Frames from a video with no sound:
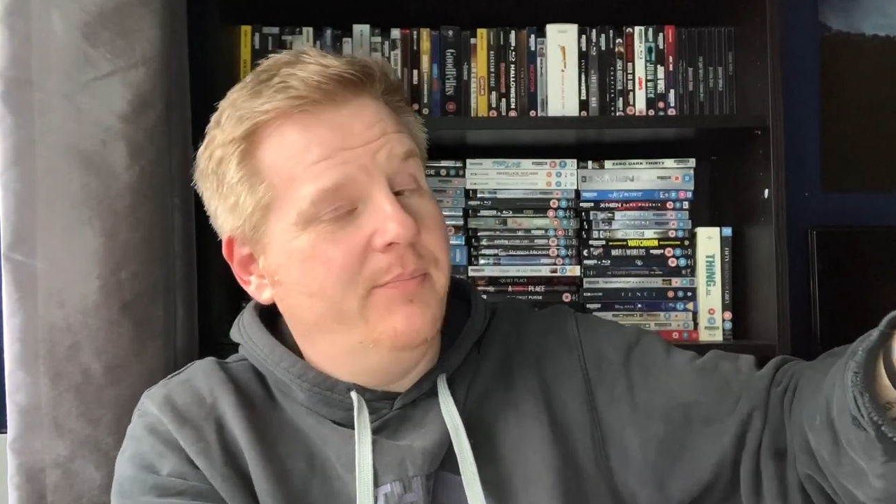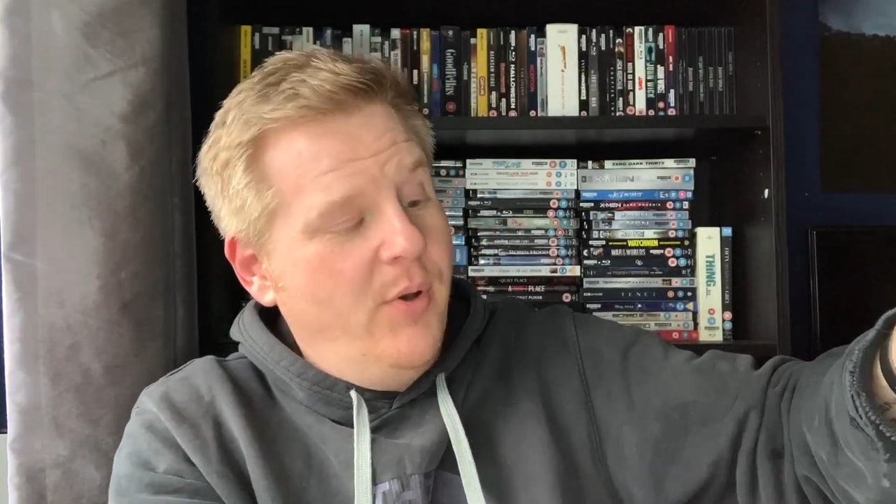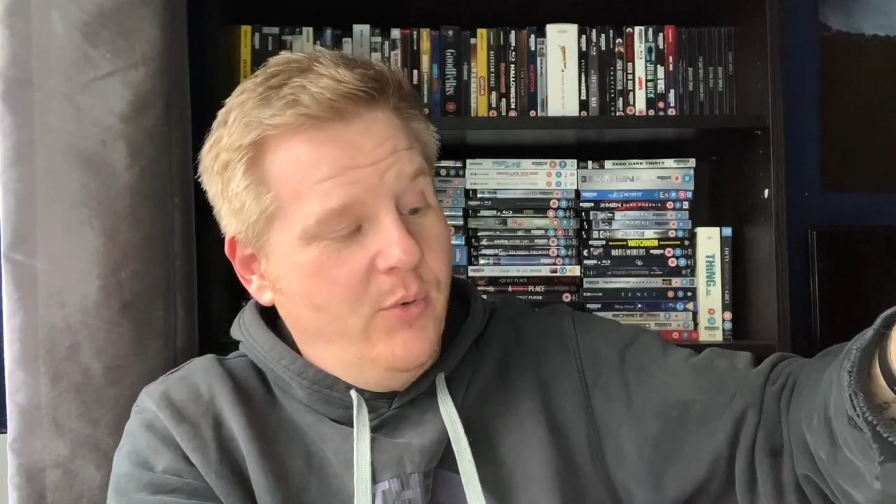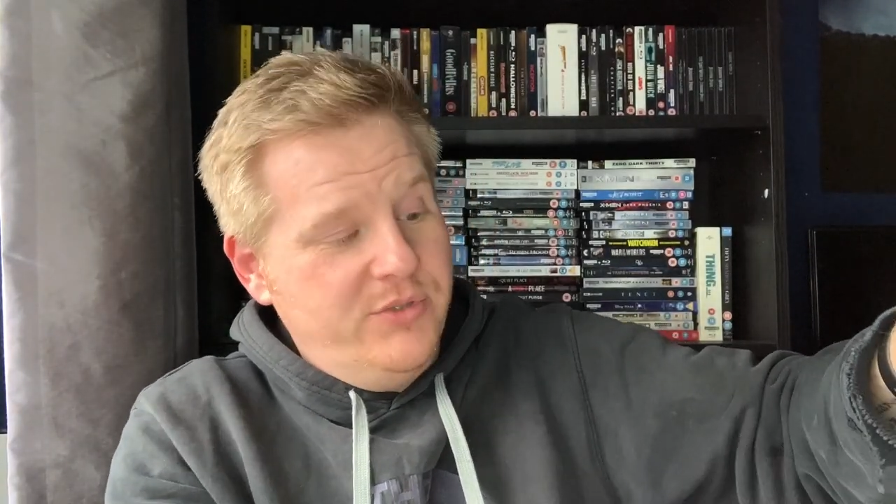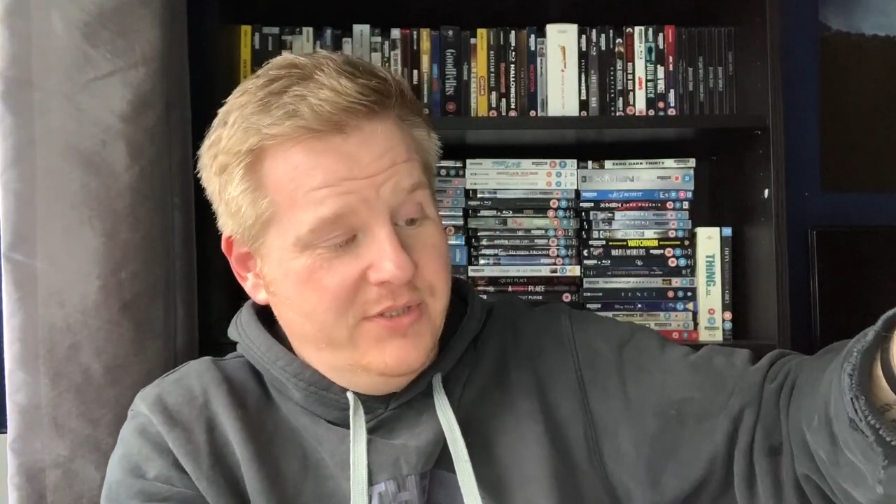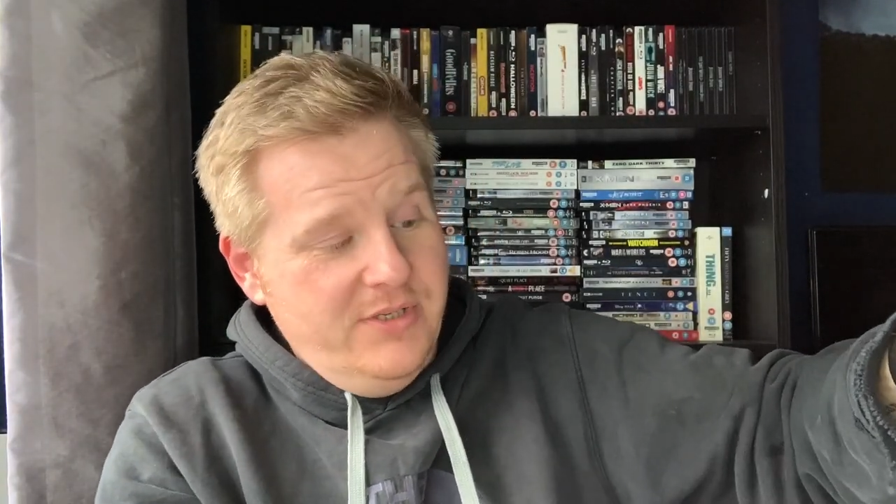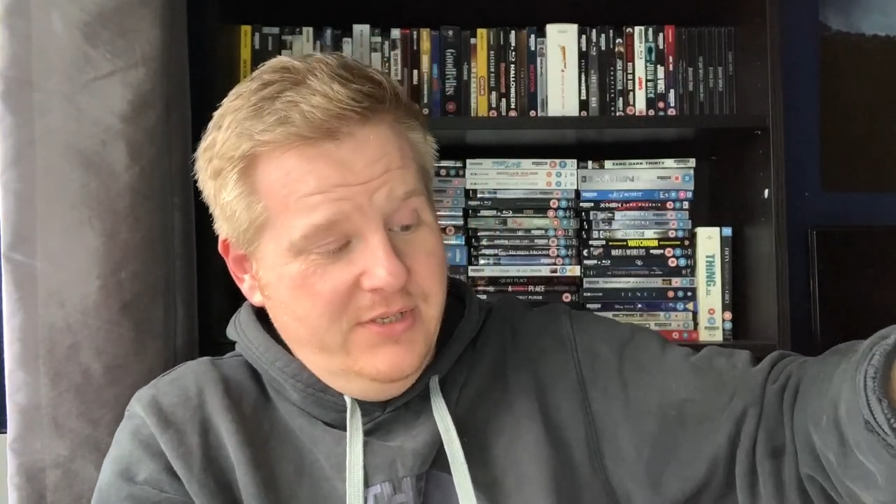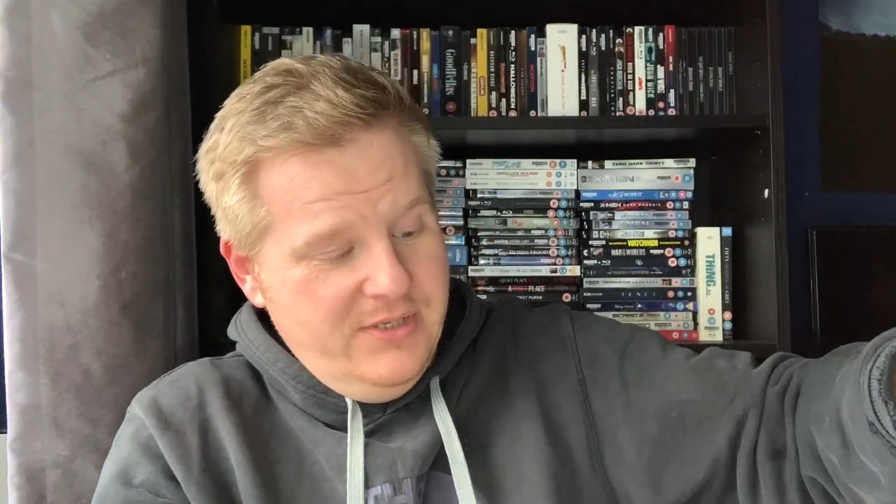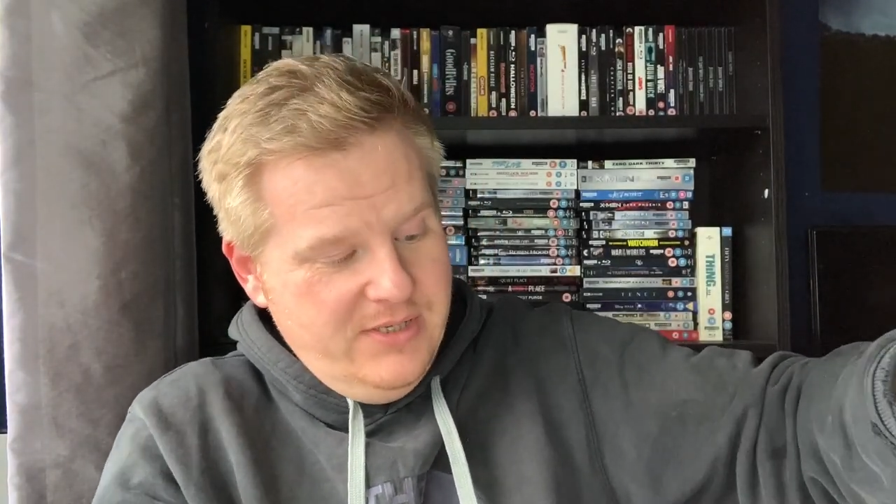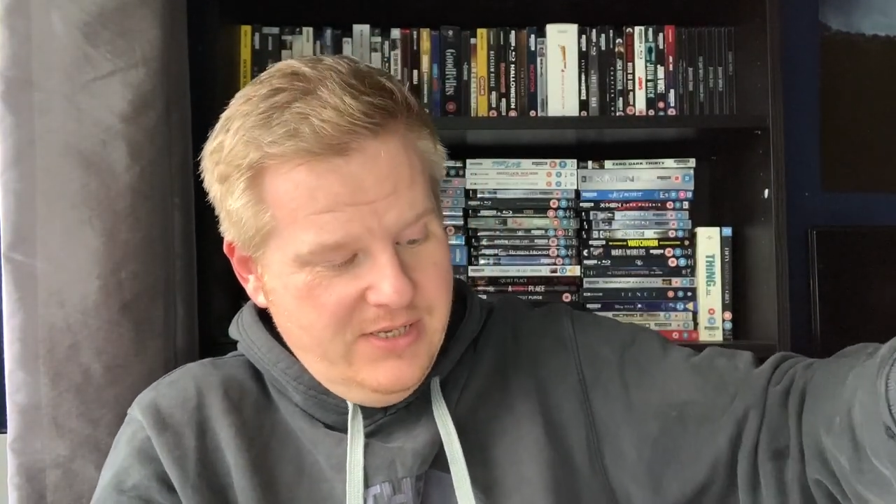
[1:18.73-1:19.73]

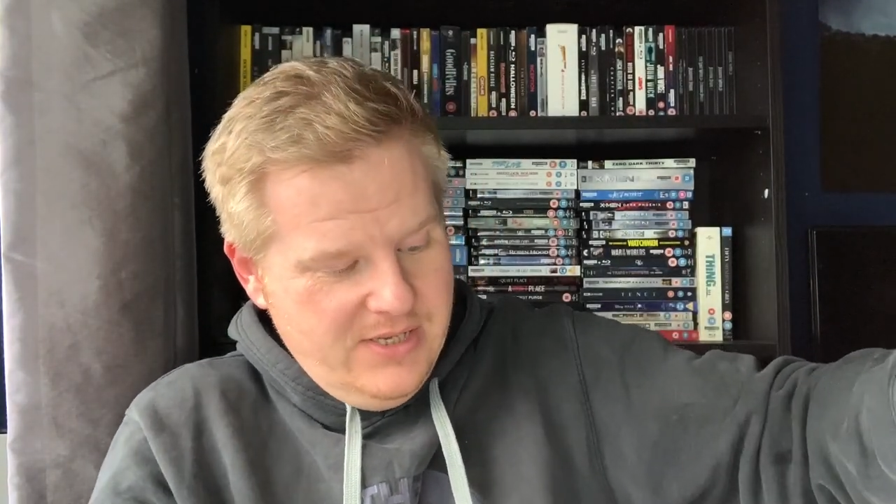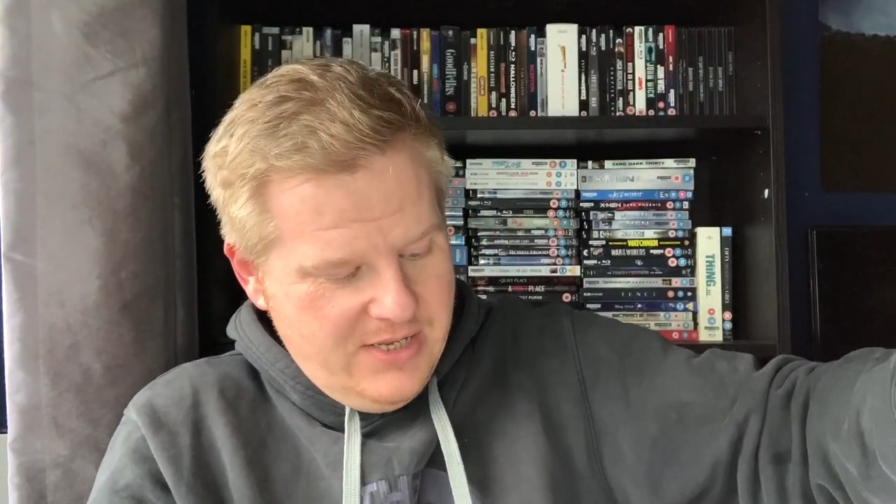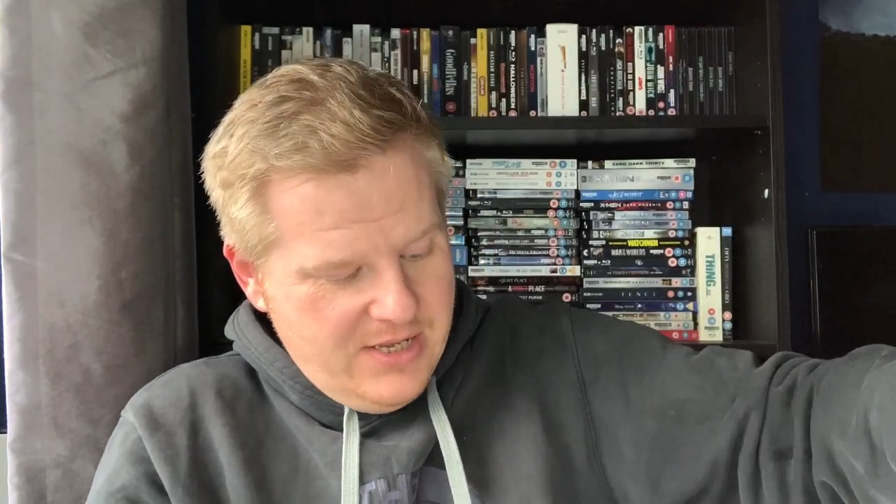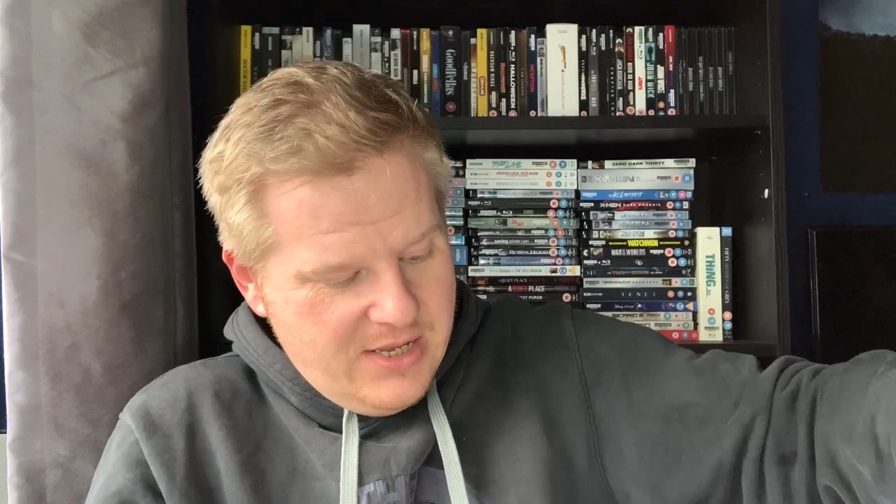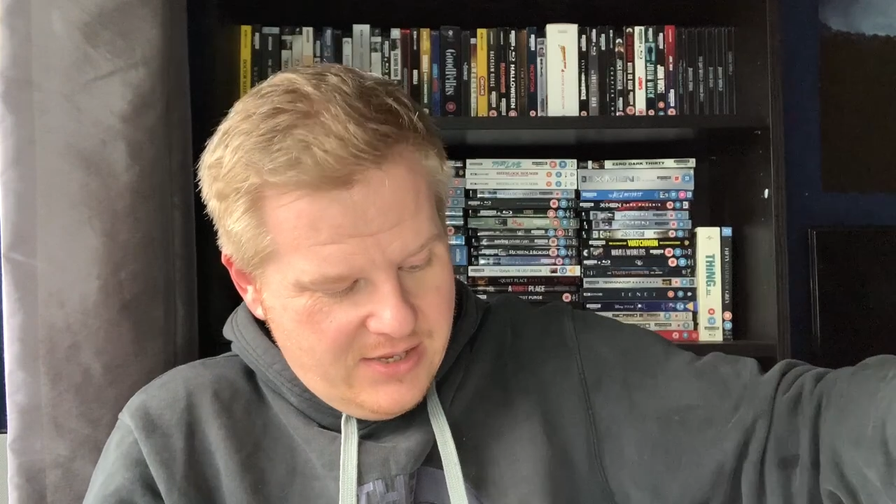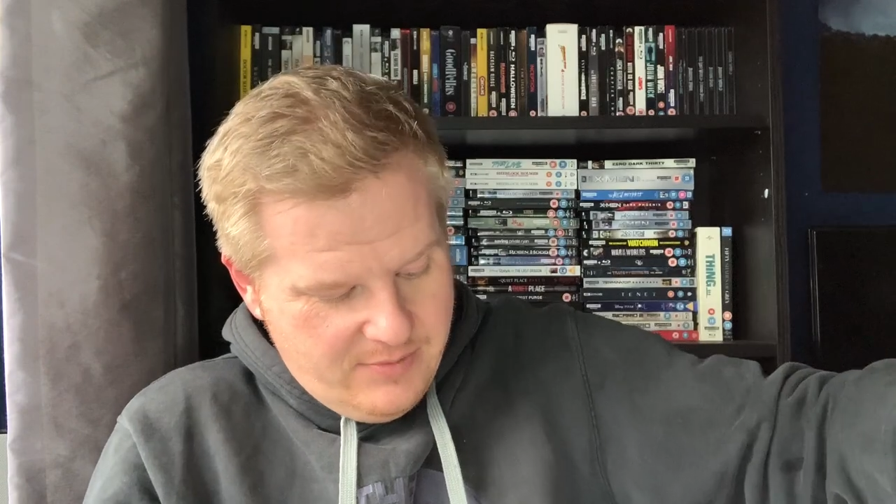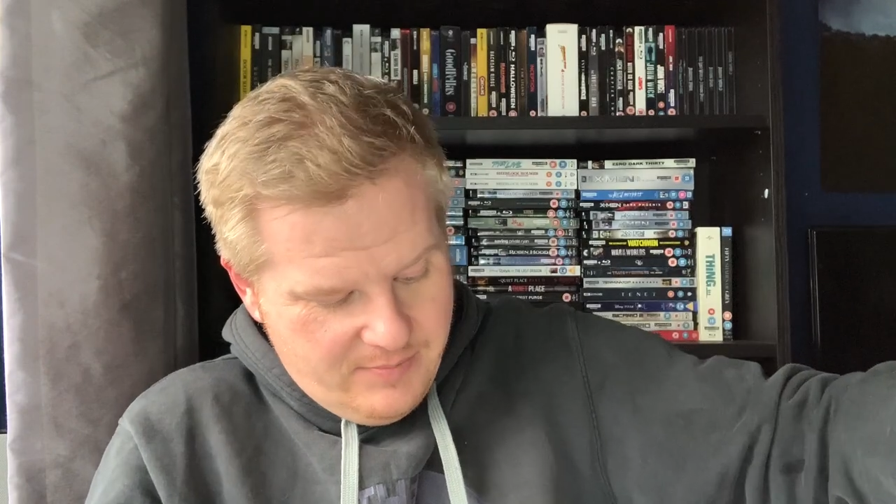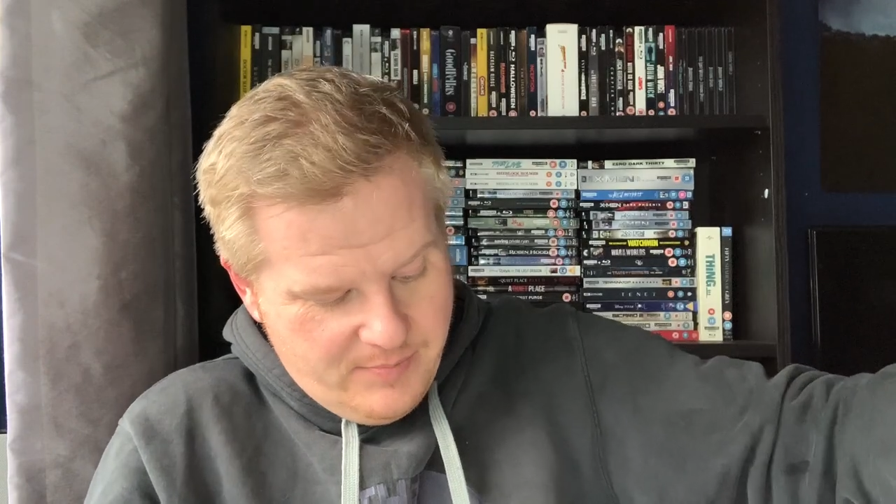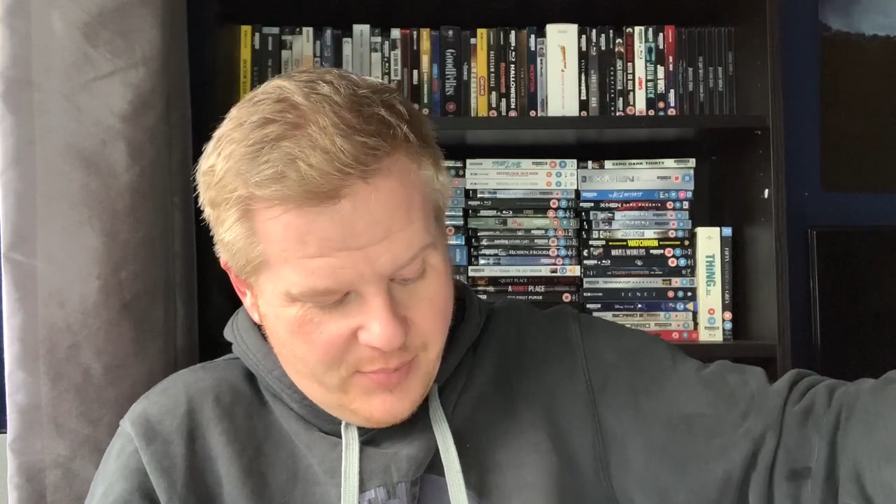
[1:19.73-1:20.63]
poster,